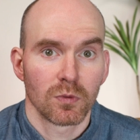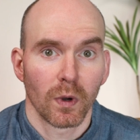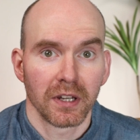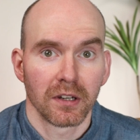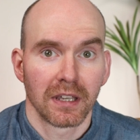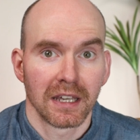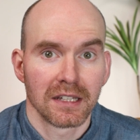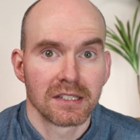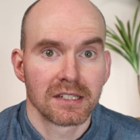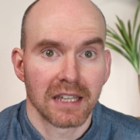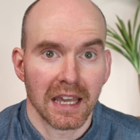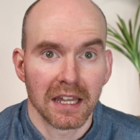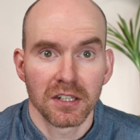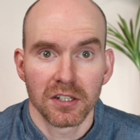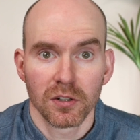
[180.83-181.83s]
what your kids
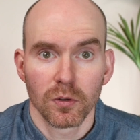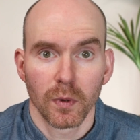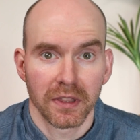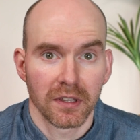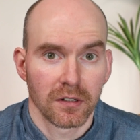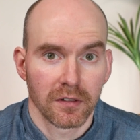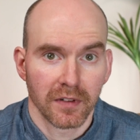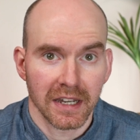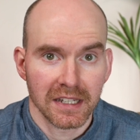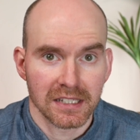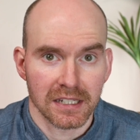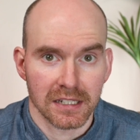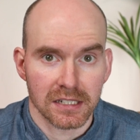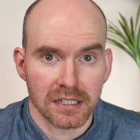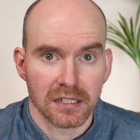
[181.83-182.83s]
can do with their
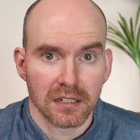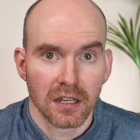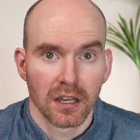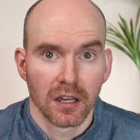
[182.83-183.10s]
devices,